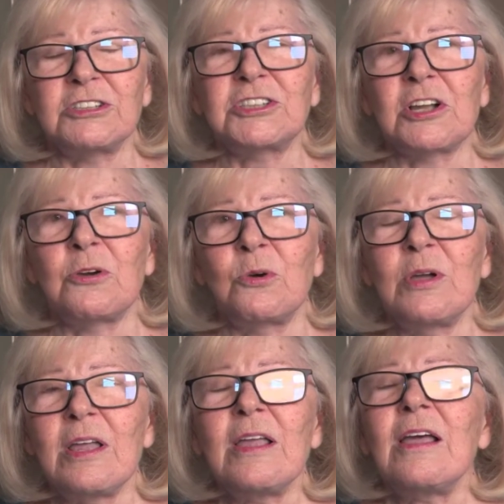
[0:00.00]
So
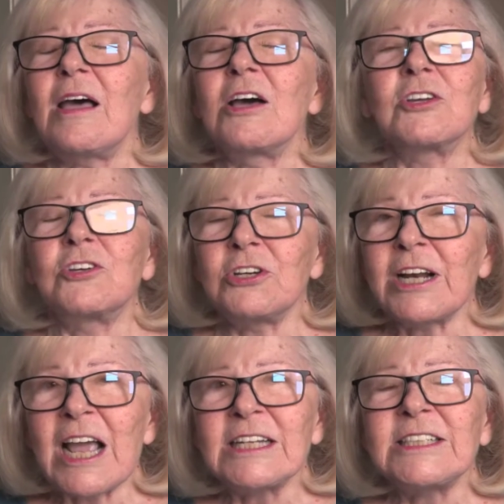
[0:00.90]
a good
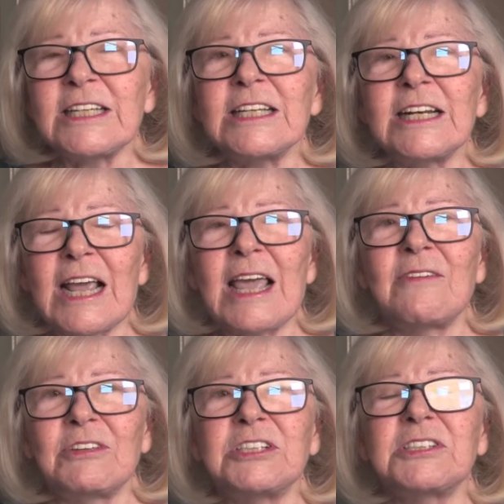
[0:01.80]
idea to have
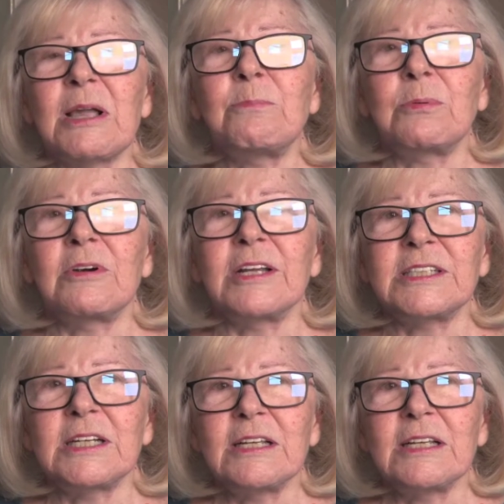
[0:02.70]
a separate